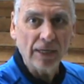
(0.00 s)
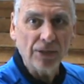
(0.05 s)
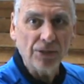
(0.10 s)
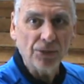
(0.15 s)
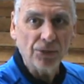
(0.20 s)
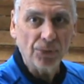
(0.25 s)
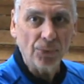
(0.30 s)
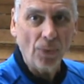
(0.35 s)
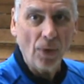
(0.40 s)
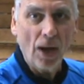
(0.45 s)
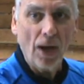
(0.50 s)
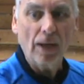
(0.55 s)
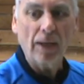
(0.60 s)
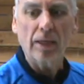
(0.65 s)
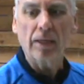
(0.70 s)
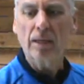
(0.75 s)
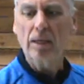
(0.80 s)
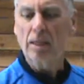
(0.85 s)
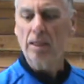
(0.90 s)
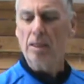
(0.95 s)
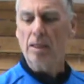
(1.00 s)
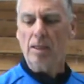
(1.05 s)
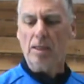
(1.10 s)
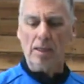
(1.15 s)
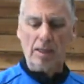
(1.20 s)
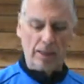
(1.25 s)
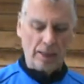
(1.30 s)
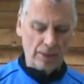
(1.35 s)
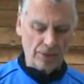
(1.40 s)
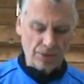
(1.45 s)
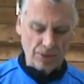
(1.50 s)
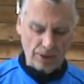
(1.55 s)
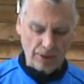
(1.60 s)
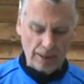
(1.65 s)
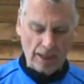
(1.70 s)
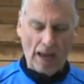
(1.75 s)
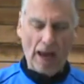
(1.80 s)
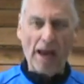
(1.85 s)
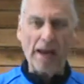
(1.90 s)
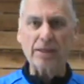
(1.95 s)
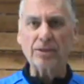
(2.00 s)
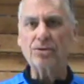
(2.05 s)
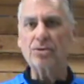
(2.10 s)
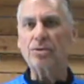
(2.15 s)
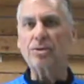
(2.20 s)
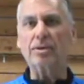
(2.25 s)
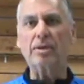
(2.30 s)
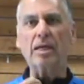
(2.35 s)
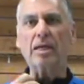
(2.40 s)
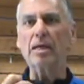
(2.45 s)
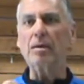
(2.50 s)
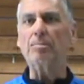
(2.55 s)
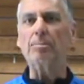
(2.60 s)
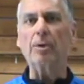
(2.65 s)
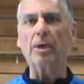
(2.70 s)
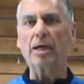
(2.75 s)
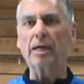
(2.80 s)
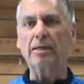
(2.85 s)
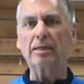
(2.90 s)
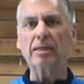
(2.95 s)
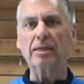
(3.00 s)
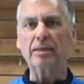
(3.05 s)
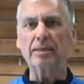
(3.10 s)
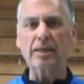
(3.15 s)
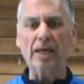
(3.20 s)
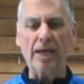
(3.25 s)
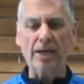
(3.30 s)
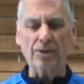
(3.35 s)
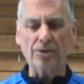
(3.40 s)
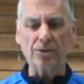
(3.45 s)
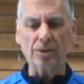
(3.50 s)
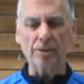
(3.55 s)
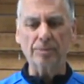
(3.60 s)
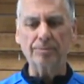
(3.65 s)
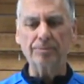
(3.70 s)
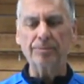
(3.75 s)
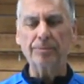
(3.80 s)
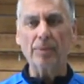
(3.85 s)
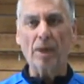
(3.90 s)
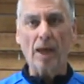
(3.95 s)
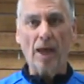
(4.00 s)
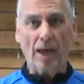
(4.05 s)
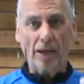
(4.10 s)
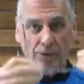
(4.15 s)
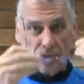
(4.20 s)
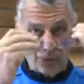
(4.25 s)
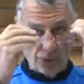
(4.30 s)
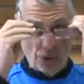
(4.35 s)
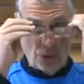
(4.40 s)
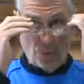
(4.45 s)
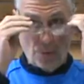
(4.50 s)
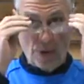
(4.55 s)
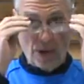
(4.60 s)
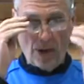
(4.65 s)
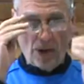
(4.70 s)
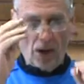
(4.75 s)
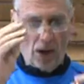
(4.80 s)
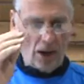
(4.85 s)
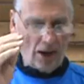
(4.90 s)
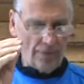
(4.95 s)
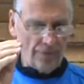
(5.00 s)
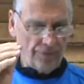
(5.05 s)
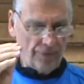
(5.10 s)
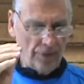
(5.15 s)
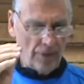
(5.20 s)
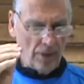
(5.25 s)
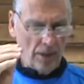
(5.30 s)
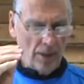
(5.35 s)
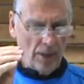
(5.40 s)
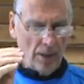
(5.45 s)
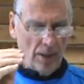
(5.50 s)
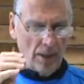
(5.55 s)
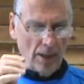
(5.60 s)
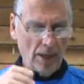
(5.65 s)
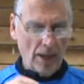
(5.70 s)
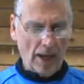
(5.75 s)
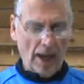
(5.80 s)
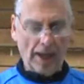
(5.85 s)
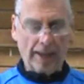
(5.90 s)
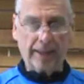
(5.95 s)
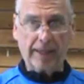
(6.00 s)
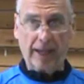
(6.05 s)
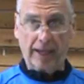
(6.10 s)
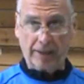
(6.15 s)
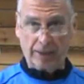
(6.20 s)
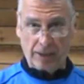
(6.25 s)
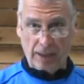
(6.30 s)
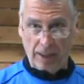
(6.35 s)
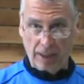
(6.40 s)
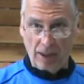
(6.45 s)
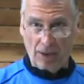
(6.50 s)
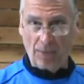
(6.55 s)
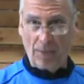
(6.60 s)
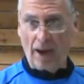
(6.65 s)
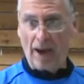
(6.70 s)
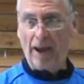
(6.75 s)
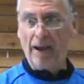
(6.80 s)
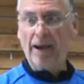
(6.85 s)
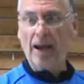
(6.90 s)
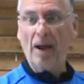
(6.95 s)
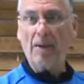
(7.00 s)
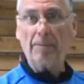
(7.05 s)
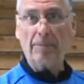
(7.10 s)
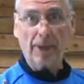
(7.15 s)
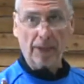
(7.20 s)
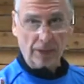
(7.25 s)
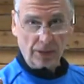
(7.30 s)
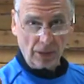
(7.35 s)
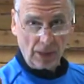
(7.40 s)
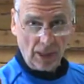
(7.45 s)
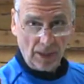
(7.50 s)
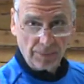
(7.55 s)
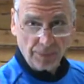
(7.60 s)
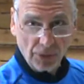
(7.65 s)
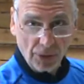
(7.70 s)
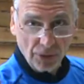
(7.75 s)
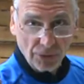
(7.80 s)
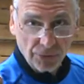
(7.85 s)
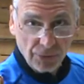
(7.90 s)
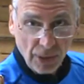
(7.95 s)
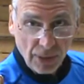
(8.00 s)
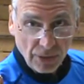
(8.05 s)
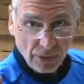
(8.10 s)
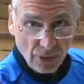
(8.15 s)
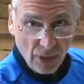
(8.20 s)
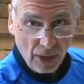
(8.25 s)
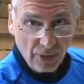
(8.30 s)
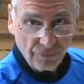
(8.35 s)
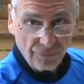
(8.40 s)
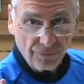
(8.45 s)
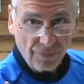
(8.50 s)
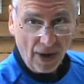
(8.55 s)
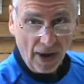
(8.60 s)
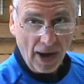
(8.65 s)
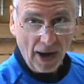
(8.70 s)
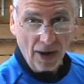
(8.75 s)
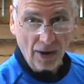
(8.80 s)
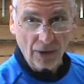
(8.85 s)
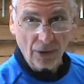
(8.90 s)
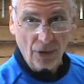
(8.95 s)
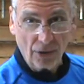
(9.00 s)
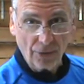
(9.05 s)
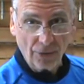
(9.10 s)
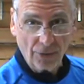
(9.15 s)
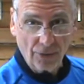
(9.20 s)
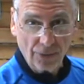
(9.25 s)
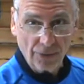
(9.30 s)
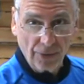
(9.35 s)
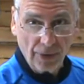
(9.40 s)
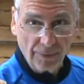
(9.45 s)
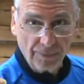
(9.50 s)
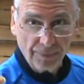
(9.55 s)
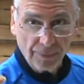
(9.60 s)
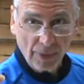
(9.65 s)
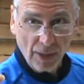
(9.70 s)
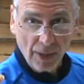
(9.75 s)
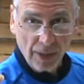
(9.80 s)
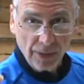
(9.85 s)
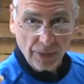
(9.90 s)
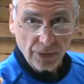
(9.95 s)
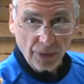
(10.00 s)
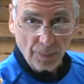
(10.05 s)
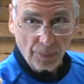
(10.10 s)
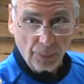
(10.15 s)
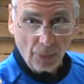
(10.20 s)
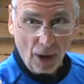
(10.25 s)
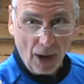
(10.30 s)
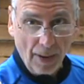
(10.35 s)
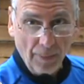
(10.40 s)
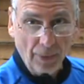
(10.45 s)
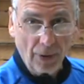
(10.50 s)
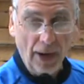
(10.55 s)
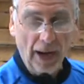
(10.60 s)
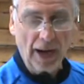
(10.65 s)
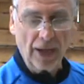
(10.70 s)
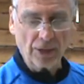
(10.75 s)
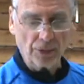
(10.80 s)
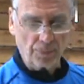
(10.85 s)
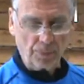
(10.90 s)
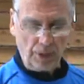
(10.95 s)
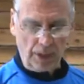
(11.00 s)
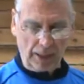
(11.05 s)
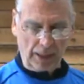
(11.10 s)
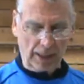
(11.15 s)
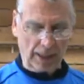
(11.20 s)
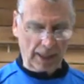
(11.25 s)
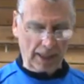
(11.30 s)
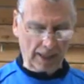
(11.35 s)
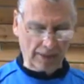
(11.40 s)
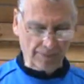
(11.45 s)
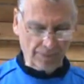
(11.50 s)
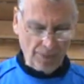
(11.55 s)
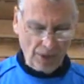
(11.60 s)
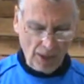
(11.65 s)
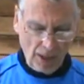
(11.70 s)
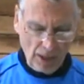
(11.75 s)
struck. It's a nice deep indentation. Should have went off. I kicked the round out, picked it up. You can see it's unfired, although the primer has been hit.